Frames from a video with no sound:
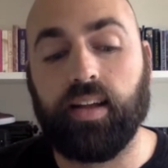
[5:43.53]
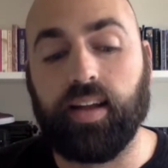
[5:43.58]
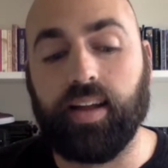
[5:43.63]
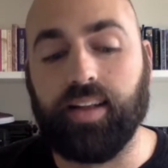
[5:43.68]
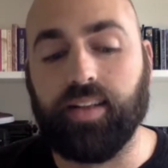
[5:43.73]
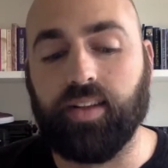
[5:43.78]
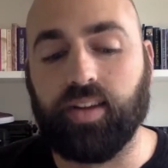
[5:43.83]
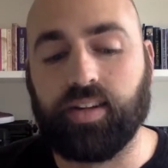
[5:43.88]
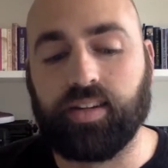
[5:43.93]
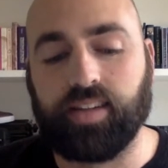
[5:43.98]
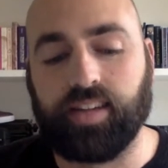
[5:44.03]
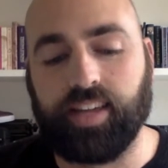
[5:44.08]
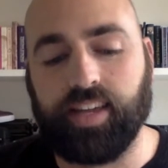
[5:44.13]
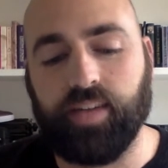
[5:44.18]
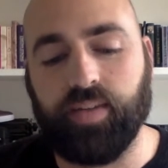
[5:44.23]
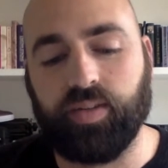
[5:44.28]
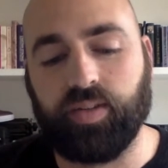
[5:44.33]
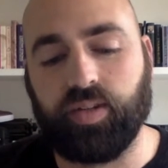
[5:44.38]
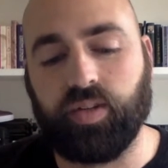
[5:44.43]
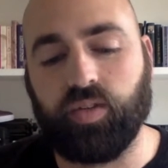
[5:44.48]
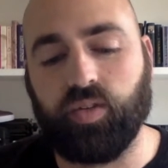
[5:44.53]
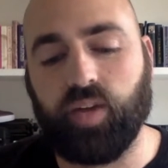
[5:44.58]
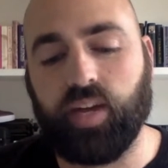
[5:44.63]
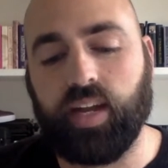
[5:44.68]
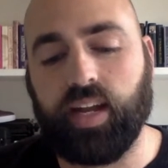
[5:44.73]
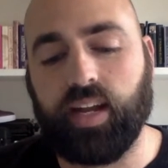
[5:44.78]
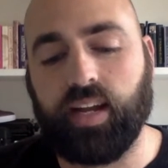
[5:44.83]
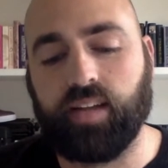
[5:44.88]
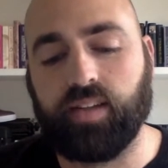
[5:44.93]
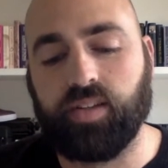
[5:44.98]
He looked like he was
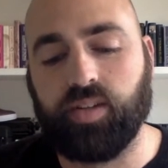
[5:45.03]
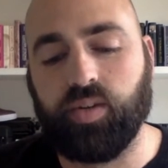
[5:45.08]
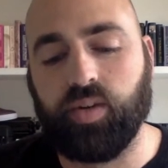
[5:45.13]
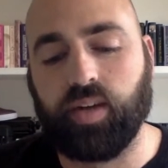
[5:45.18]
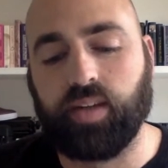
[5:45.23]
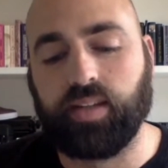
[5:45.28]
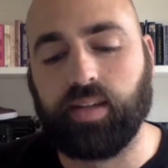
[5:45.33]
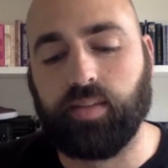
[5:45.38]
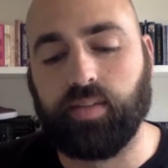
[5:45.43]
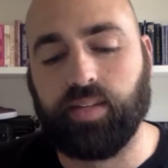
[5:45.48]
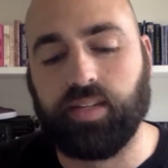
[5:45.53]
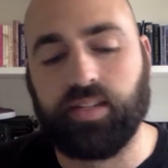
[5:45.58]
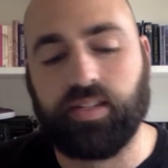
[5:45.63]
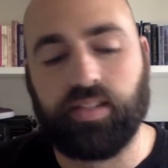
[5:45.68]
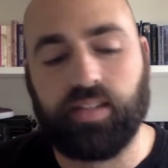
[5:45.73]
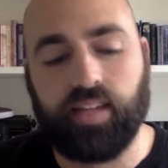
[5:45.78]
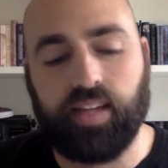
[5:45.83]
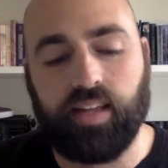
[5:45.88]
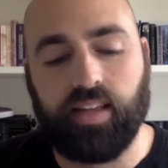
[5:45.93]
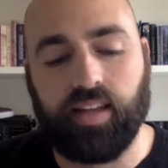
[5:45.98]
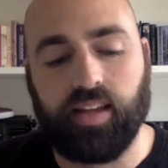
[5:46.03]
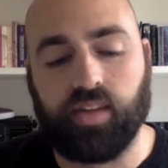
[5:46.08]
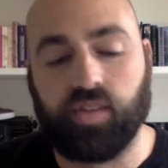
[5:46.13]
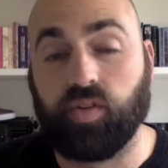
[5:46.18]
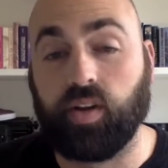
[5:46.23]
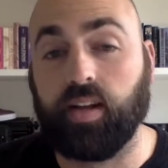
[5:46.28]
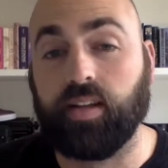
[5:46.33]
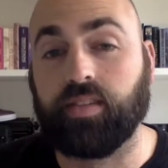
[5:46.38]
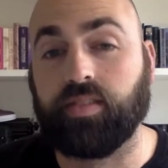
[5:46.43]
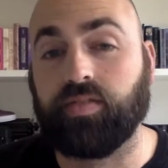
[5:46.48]
grinning, too, except his teeth had
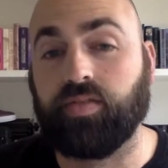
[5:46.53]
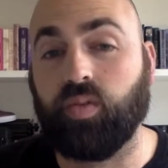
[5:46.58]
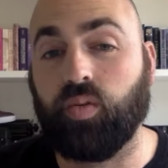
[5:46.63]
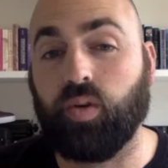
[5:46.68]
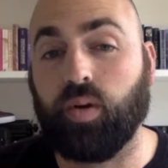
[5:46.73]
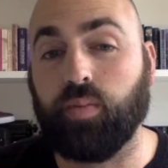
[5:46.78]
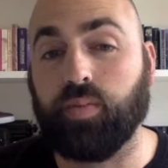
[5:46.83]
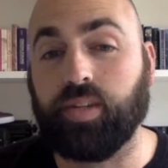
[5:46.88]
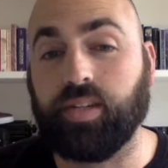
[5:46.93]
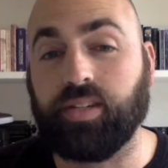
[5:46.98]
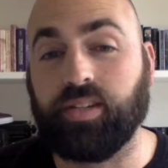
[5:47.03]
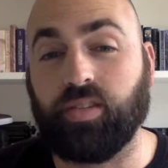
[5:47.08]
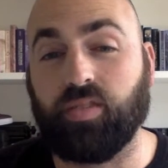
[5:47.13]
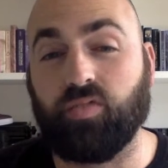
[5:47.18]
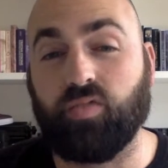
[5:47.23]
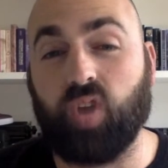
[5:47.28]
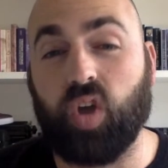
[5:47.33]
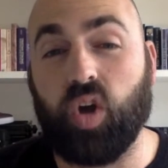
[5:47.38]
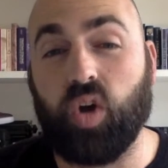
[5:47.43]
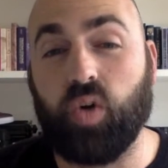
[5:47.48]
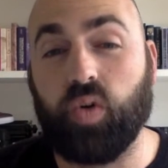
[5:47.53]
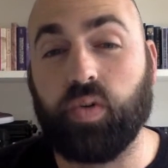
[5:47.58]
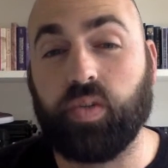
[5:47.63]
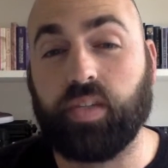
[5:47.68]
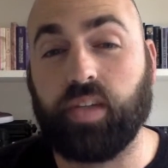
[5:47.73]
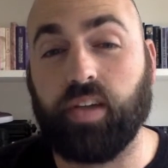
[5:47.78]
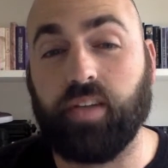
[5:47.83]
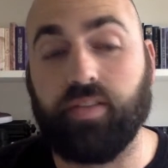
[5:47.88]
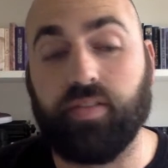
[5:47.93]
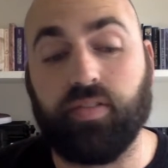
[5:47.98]
transformed into
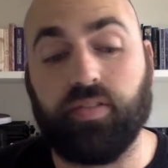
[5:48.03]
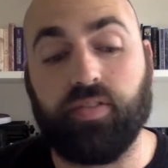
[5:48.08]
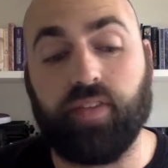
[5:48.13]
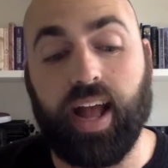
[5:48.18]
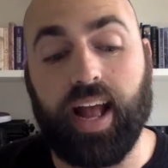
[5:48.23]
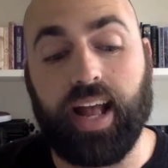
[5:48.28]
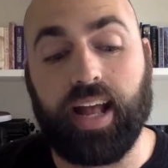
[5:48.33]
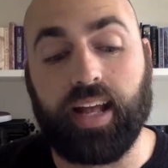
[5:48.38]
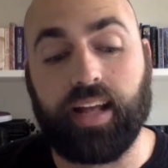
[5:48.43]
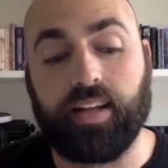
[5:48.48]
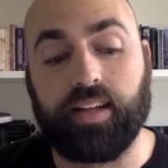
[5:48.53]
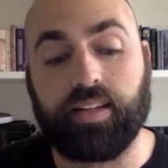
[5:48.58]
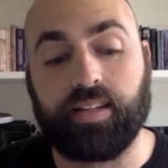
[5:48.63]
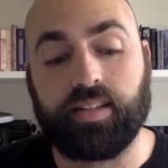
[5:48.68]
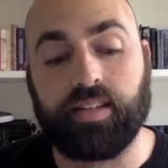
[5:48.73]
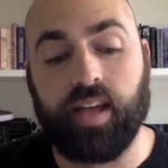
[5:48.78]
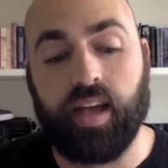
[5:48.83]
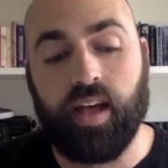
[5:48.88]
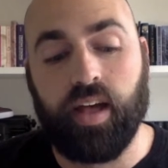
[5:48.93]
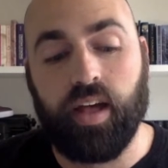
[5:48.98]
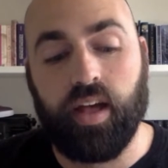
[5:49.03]
rows of fangs.